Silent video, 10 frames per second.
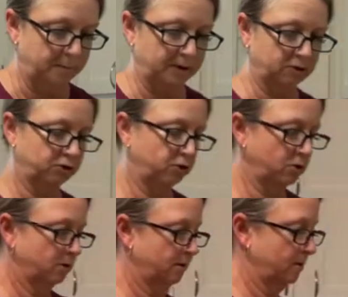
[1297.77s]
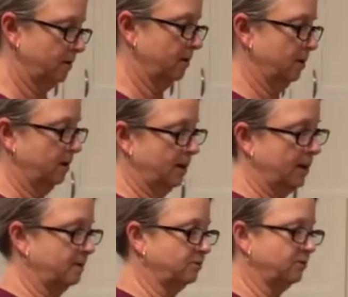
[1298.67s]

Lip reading: picture. And I'm just